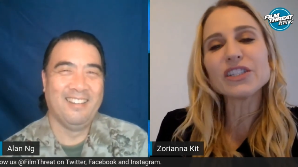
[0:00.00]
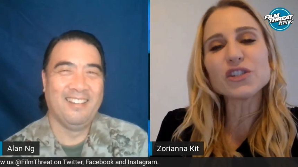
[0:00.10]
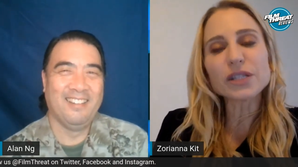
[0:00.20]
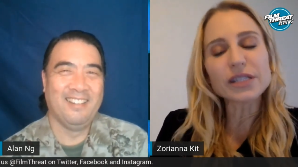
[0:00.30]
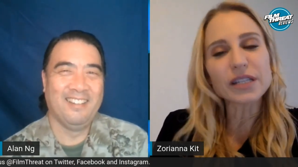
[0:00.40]
Speaker 1: it's
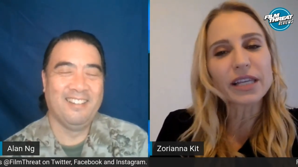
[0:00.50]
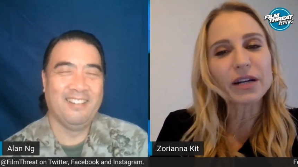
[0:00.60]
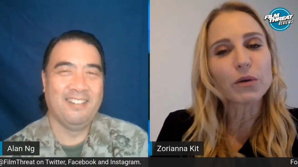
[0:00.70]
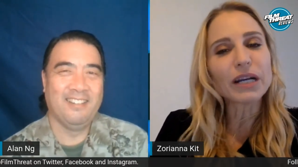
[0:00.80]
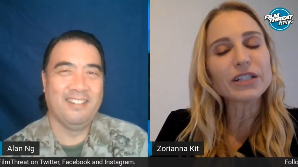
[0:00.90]
just
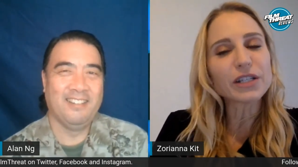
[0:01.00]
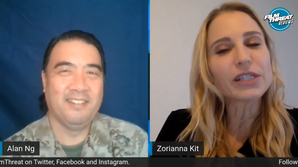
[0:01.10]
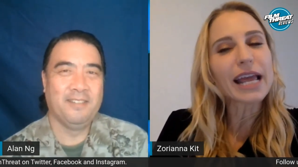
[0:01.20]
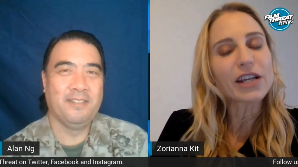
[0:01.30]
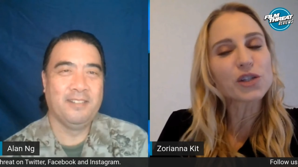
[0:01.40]
there were
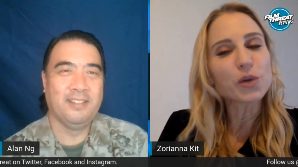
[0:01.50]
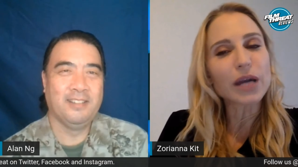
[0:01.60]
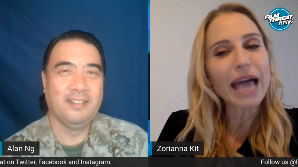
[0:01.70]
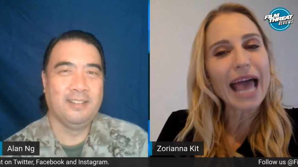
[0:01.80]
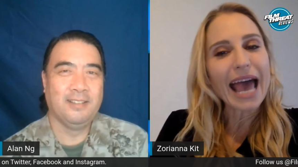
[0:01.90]
just
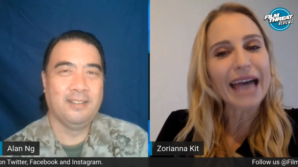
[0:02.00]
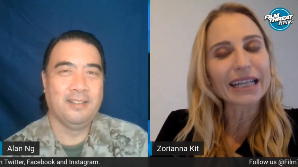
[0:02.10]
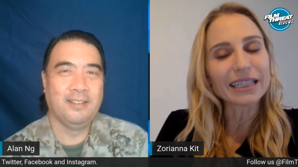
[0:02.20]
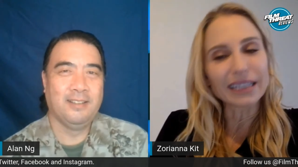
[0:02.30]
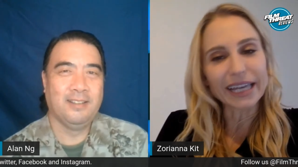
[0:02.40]
extra
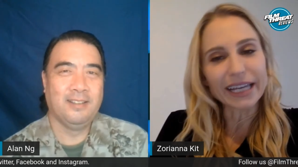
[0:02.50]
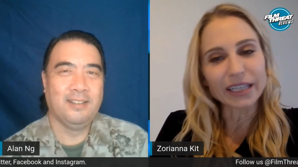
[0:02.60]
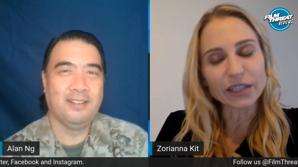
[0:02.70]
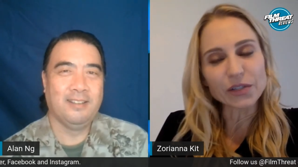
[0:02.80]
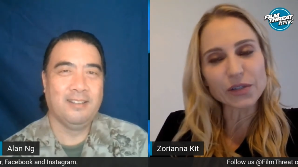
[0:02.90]
added
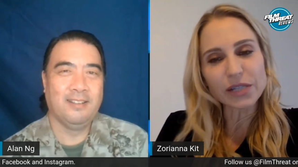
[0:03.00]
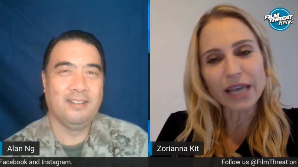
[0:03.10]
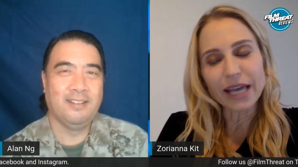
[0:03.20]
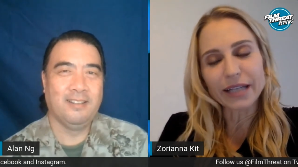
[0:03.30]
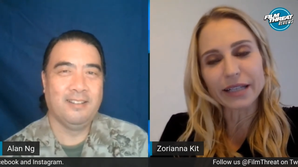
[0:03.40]
layers,
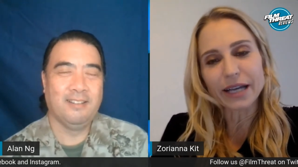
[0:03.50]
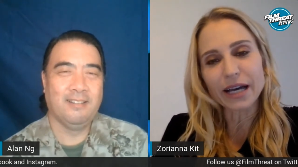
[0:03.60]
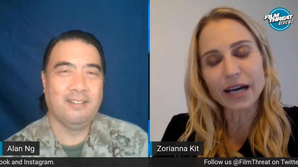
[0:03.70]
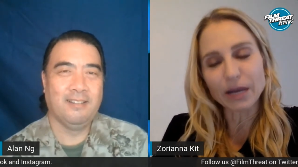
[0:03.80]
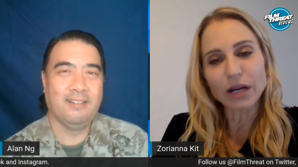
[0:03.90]
and
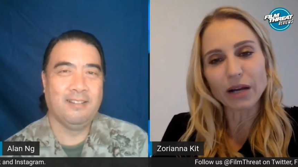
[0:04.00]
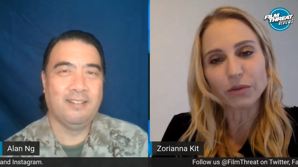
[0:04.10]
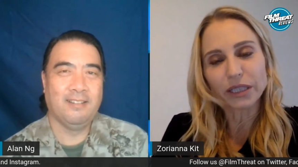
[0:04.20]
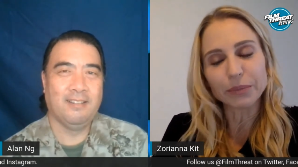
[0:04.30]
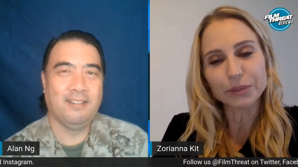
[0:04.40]
uh, I, I
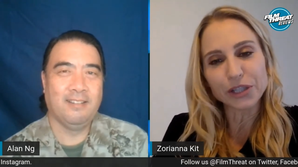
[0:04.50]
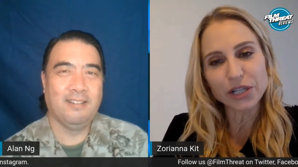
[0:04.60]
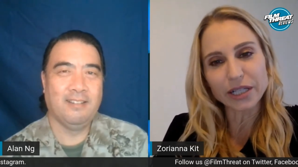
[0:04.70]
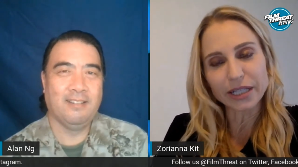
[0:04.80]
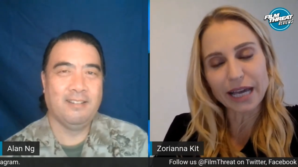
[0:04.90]
really
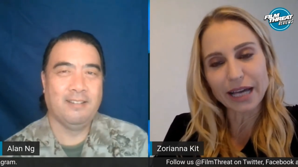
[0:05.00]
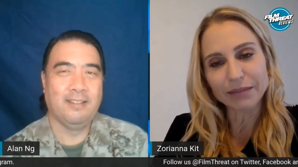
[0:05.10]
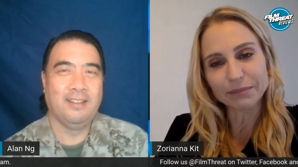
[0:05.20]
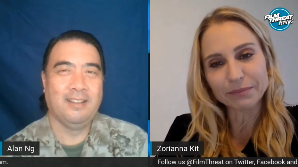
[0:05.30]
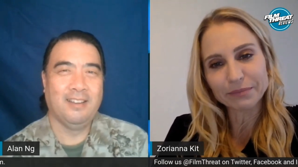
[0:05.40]
appreciated that.
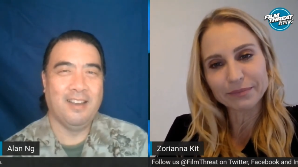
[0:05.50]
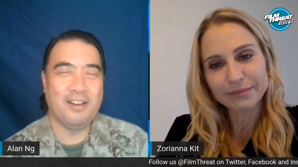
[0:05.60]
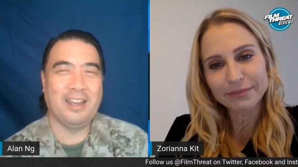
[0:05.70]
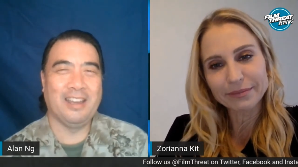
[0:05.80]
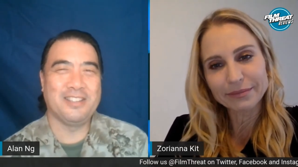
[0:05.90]

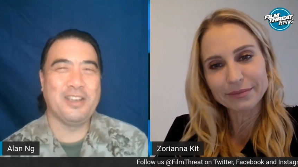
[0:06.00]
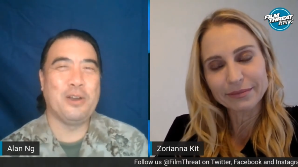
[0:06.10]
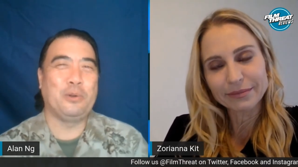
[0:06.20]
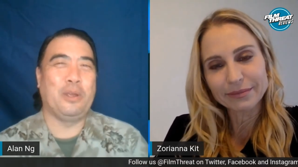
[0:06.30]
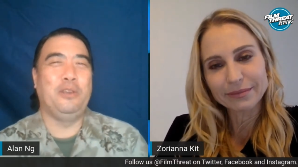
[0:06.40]
Speaker 2: Okay,
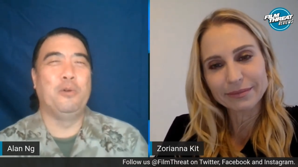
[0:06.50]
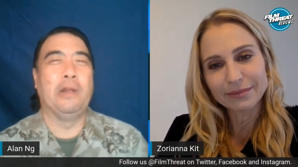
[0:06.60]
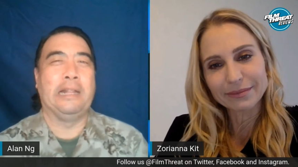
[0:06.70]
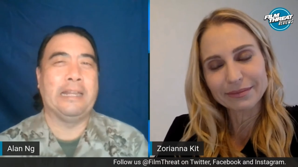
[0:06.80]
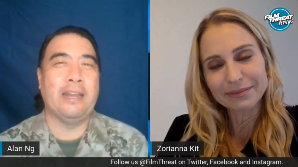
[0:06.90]
so you
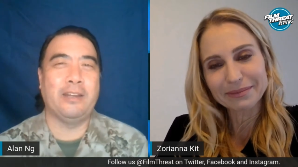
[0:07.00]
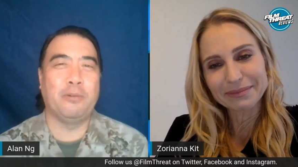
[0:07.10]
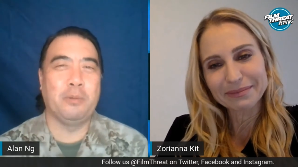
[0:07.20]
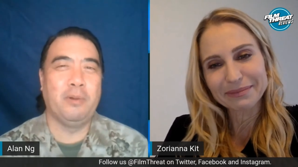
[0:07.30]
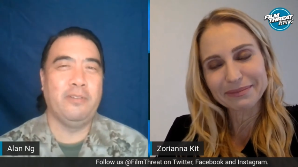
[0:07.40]
really
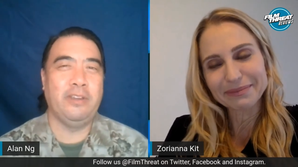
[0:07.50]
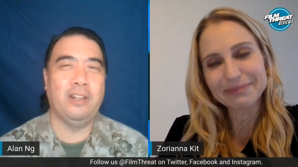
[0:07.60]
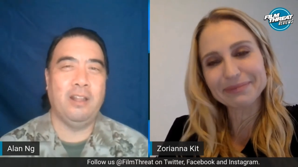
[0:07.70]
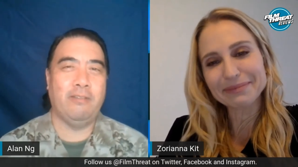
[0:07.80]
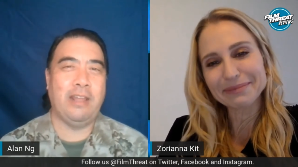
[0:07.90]
connected with the movie.
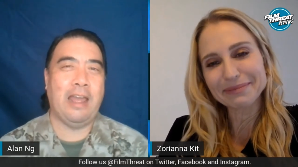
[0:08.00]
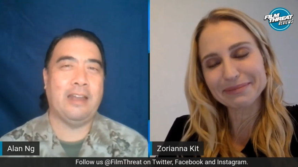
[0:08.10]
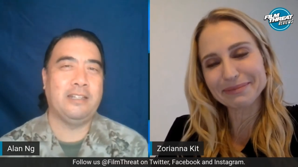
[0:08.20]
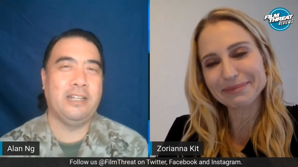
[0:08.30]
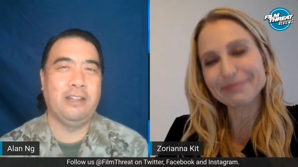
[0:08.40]
You love the
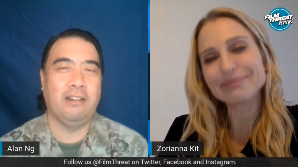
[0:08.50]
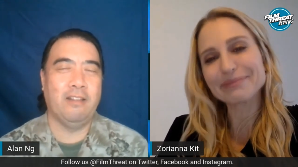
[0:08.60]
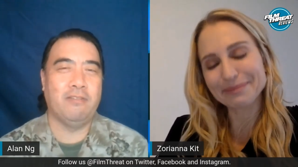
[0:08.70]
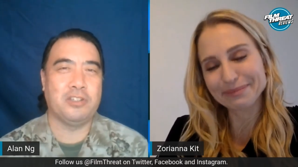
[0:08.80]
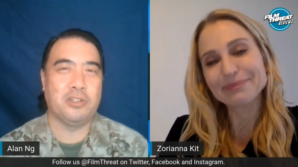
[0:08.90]
acting. You
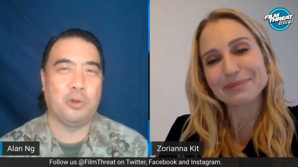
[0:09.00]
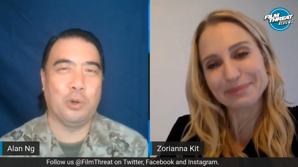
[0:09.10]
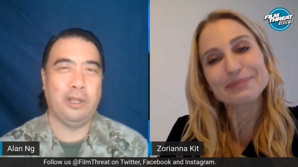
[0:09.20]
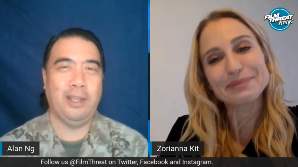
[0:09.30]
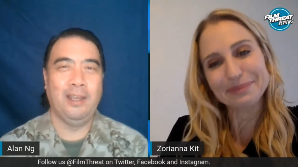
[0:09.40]
love the
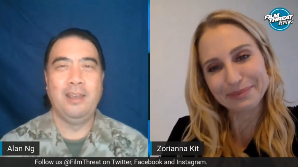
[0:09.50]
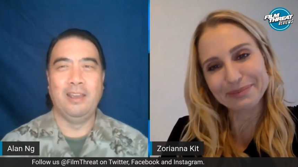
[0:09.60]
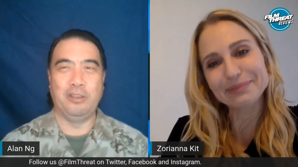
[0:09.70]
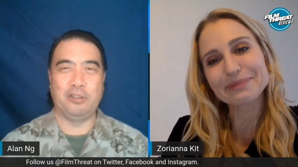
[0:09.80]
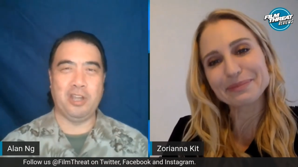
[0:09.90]
story.
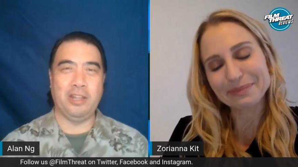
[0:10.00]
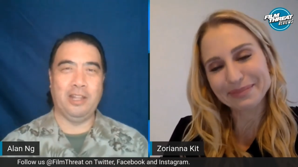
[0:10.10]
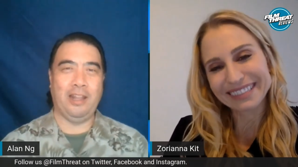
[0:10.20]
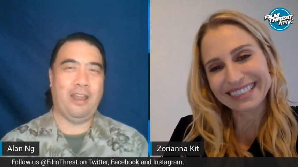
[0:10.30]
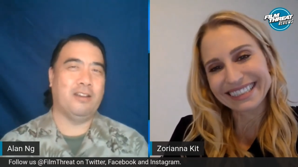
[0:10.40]
You saw
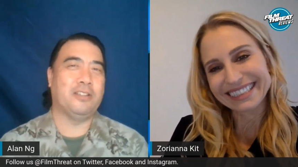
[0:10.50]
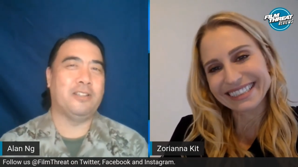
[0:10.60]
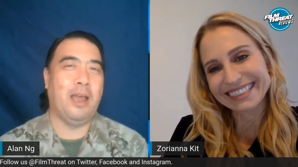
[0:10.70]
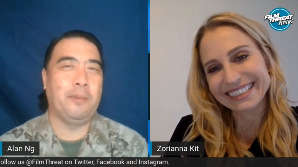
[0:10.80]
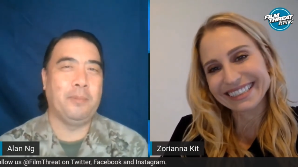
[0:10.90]
the
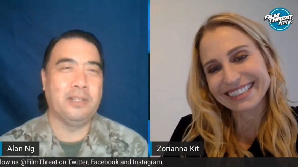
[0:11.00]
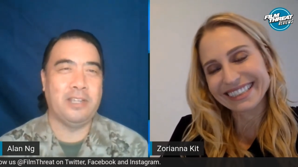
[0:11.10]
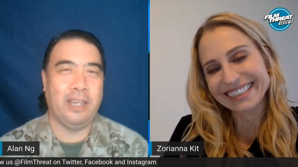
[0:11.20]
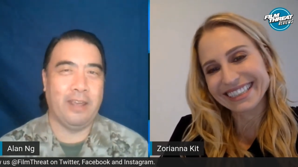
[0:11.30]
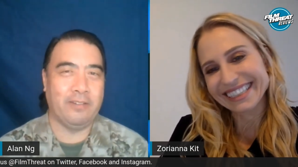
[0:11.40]
layers. I'm going to
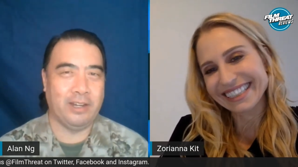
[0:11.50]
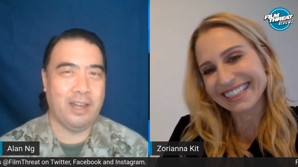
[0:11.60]
say you gave